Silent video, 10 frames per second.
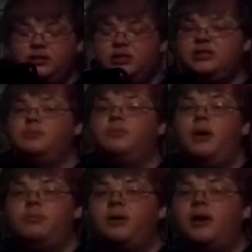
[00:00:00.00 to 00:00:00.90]
since it is
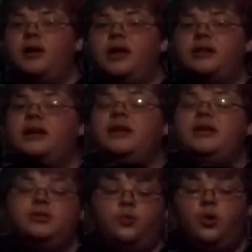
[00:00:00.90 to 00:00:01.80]
a pump gun, and that
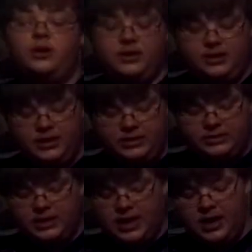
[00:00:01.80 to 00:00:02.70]
is one of the
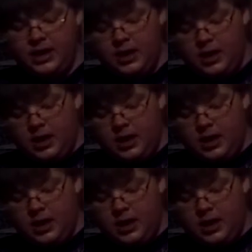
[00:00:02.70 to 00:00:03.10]
things they,